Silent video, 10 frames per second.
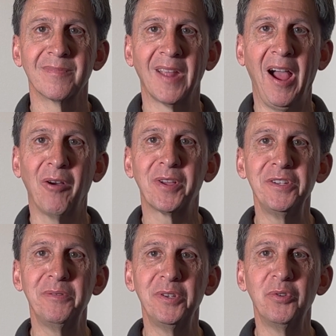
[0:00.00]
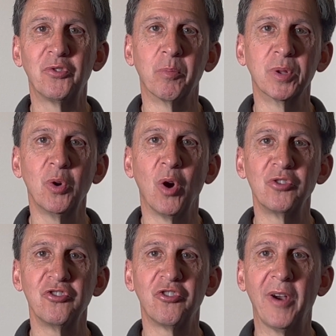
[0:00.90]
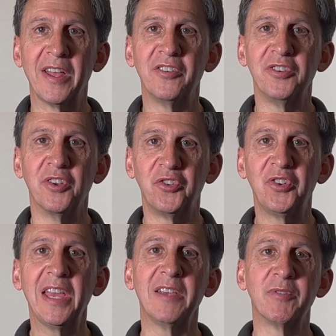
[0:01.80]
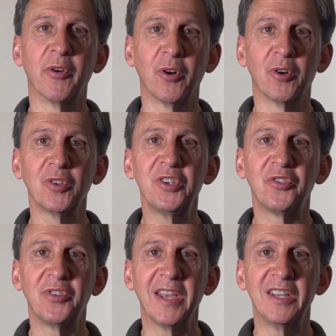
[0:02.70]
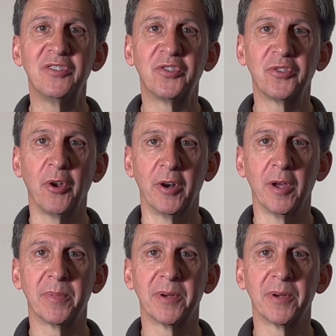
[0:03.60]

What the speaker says: How can you use the blue ocean strategy to save your early stage startup?